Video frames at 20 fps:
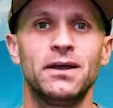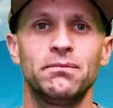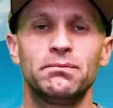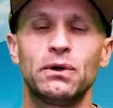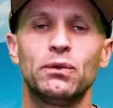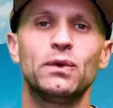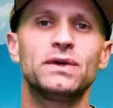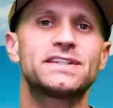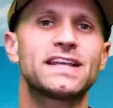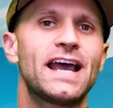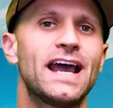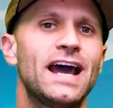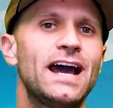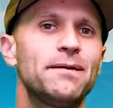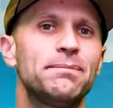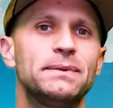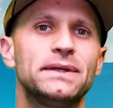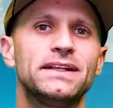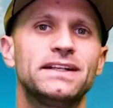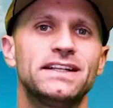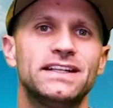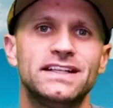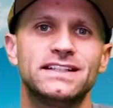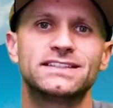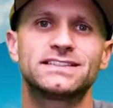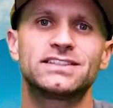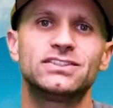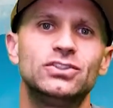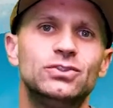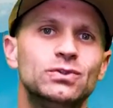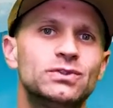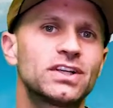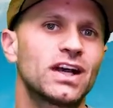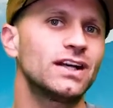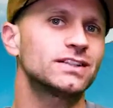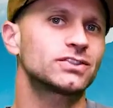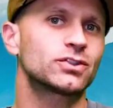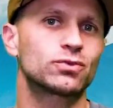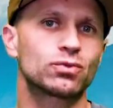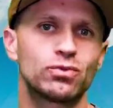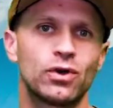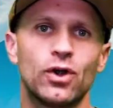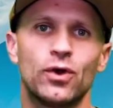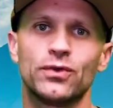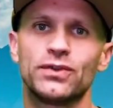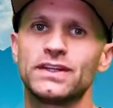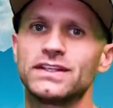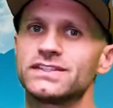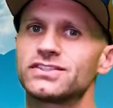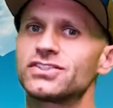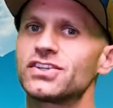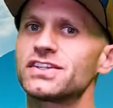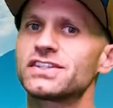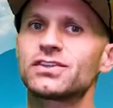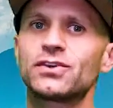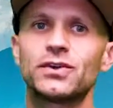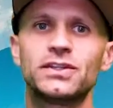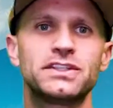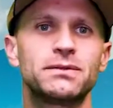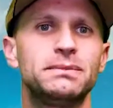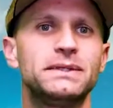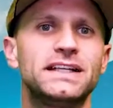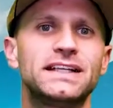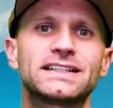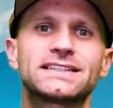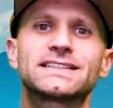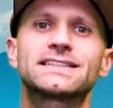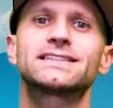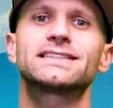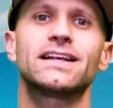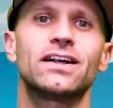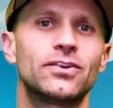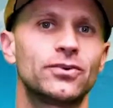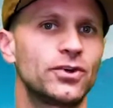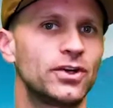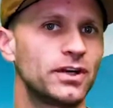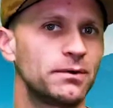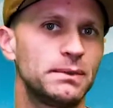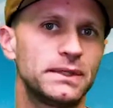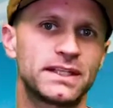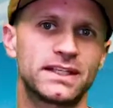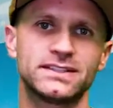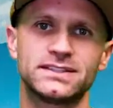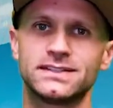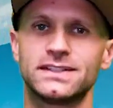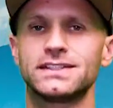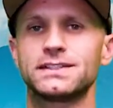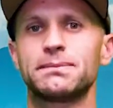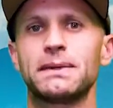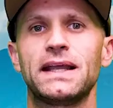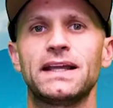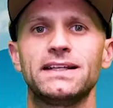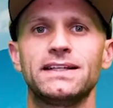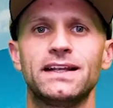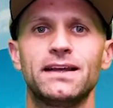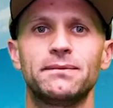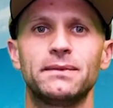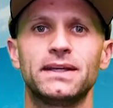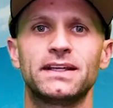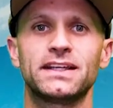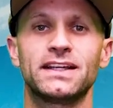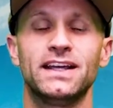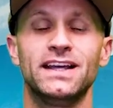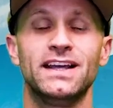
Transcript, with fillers: But what's happened is Utah's growth is just going to be accelerated because of this pandemic.